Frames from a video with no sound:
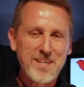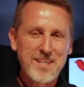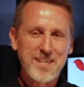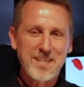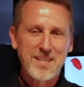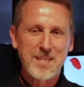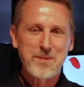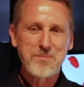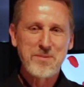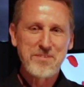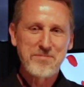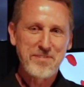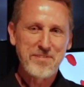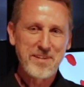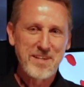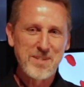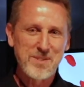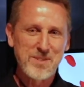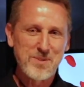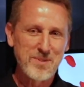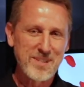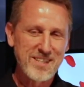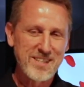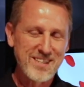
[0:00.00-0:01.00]
Let me finish
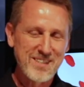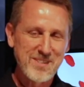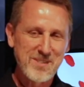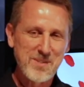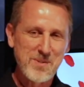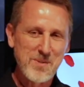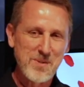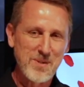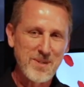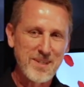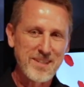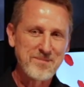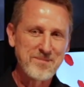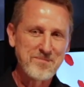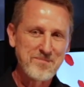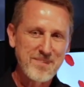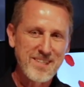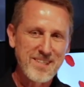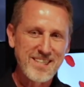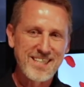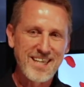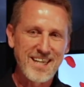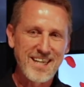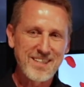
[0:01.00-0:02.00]
with this story.
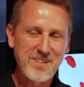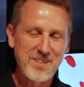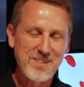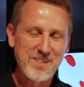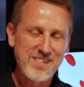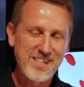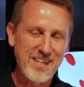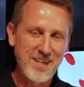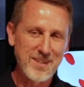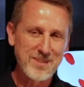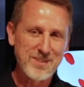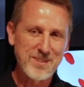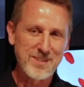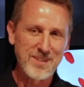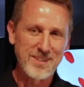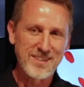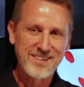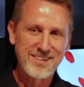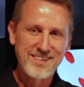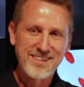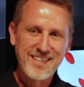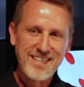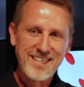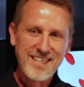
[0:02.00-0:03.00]
Dr. Seltzer
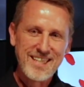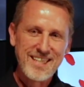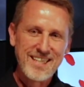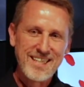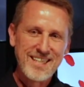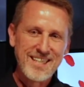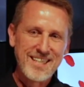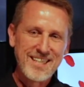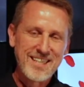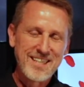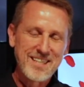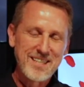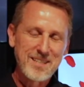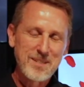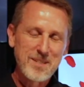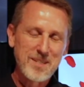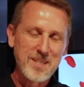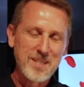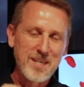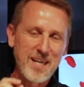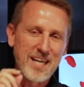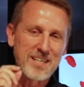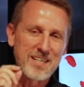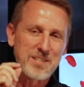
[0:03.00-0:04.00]

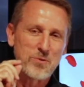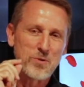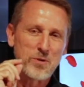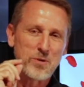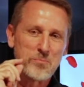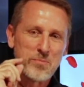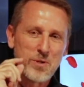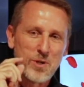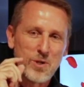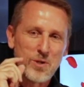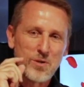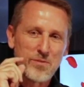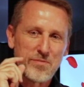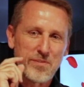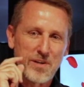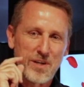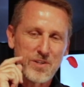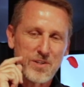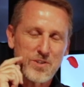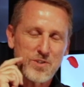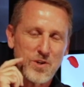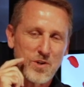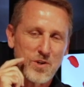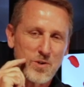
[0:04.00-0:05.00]
had to remove a
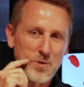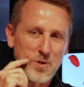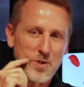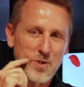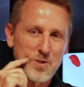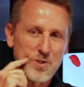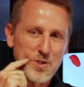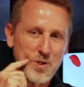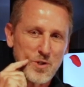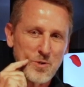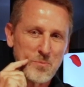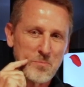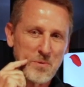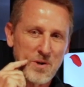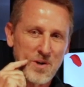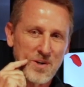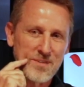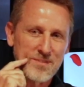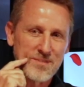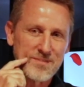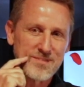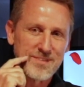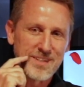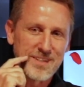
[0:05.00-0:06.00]
tumor
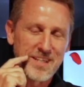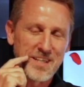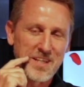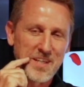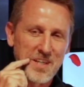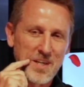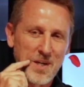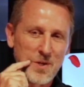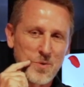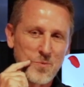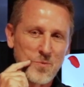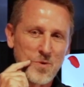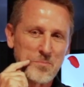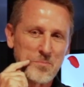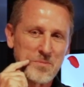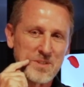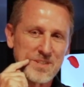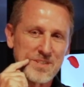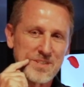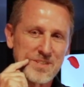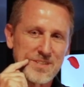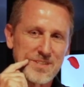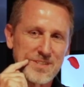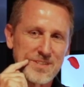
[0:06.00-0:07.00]
in a young
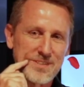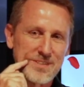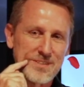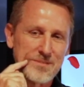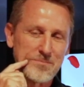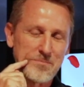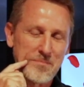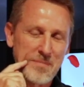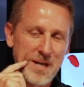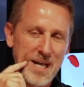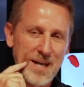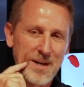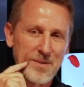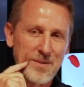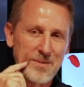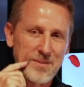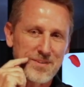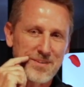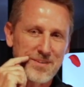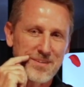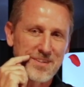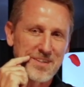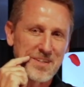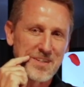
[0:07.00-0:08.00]
woman's mouth,
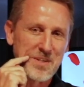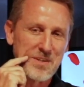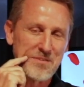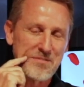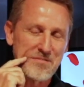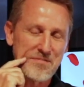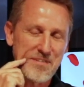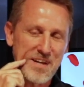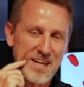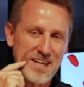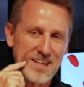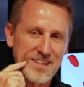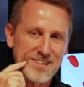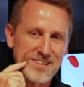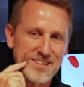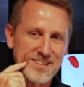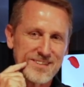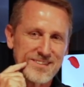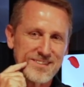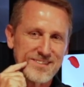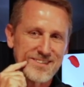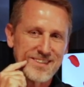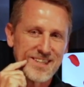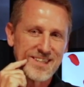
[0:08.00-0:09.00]
in her face.
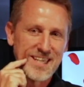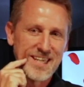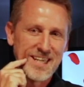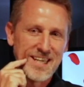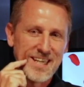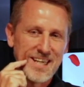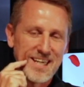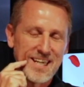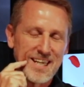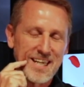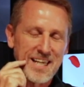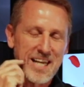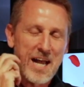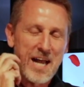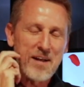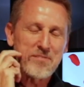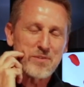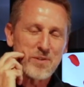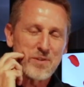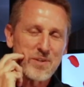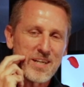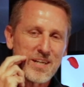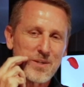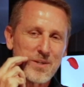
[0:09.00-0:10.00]
And after
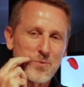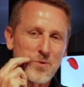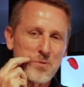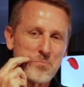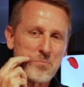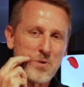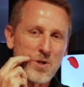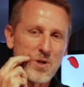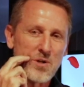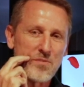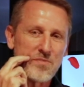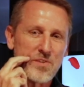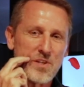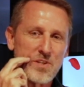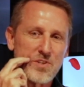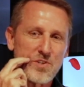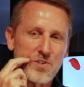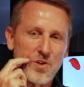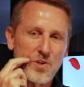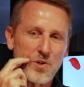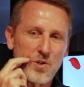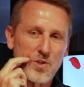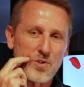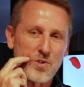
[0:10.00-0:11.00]
he had removed
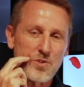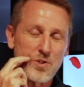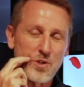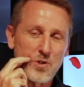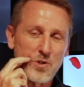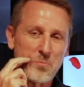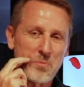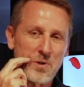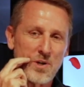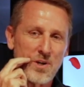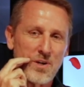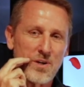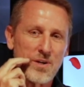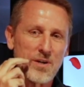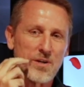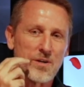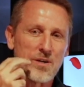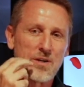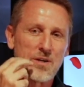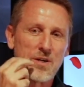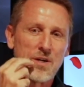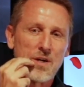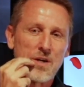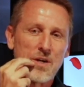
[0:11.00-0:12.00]
the tumor,
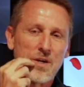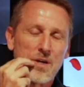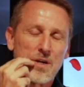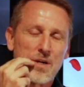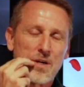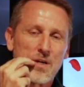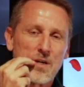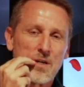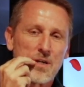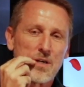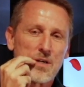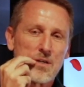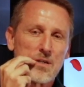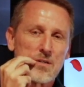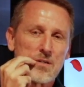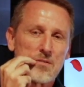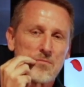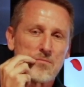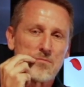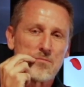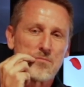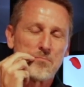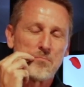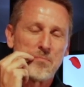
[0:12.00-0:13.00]
her
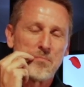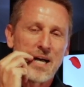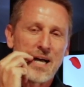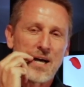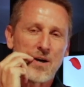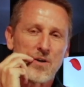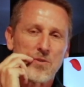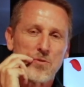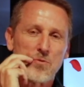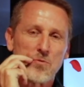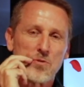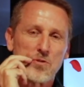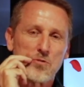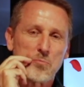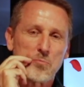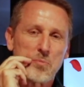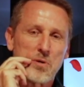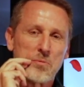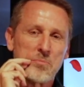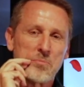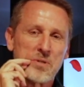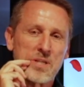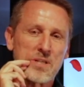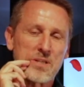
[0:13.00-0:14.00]
mouth was
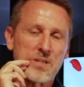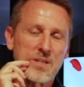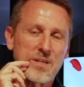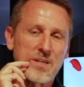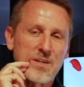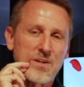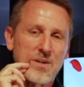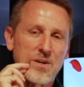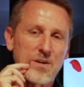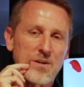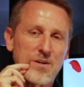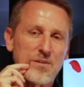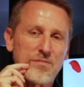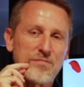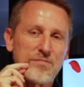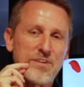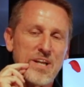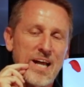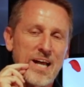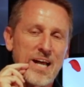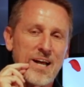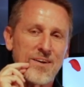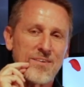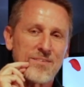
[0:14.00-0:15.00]
permanently curved
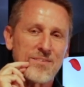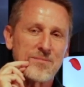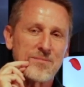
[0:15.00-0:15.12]
down.